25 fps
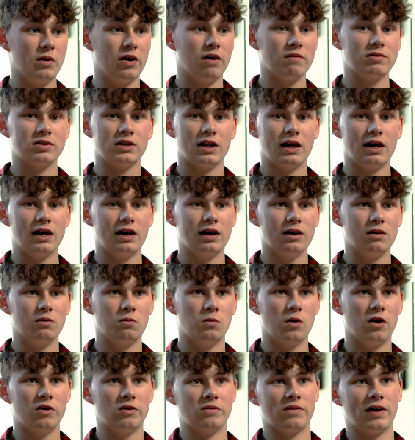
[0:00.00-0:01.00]
We obviously
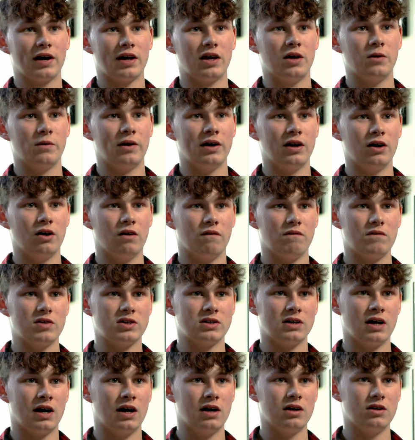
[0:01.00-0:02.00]
were evacuated off the
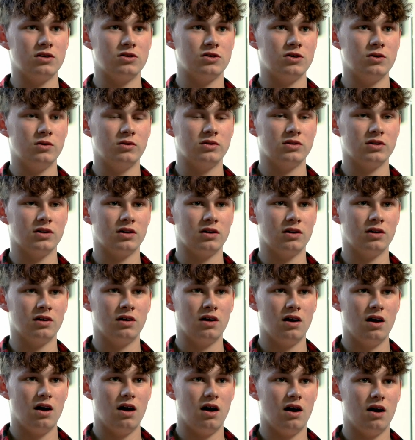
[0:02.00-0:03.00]
site due to
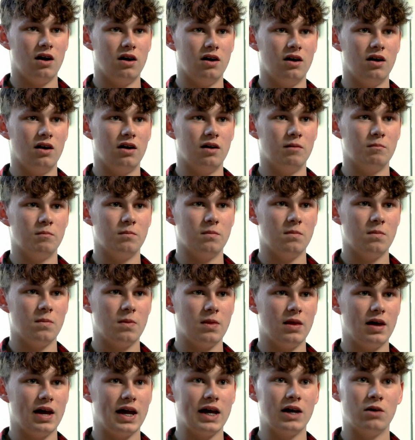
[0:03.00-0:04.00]

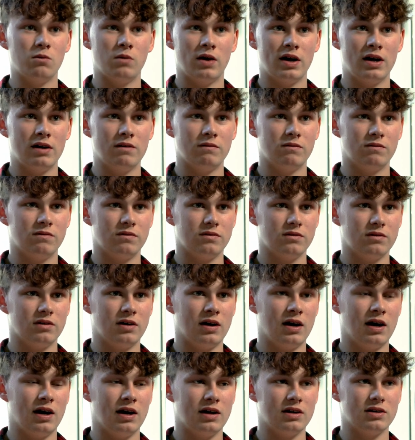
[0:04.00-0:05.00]
heat wave
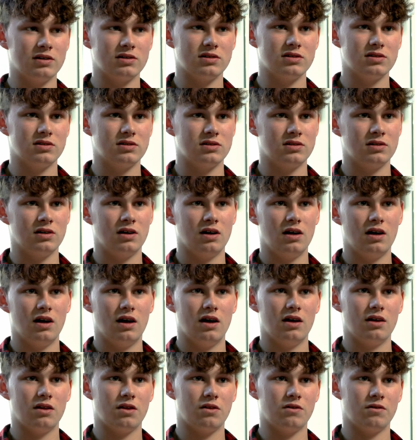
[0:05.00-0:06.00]
and
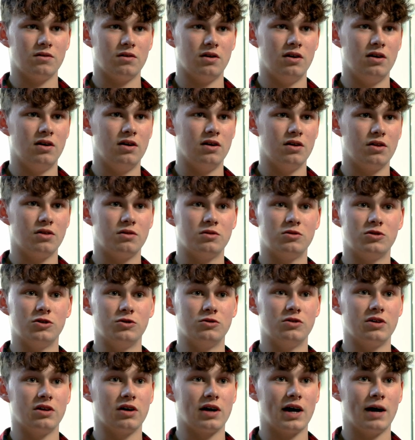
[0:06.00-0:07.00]

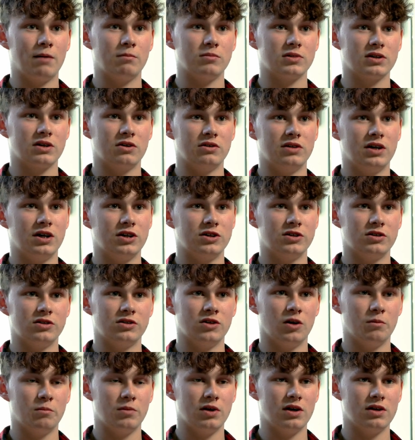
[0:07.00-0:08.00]
due to the camp's conditions
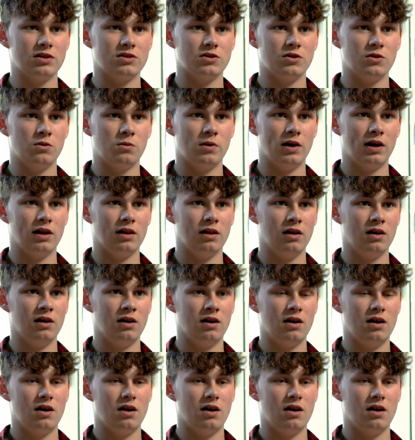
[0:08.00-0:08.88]
not being too well.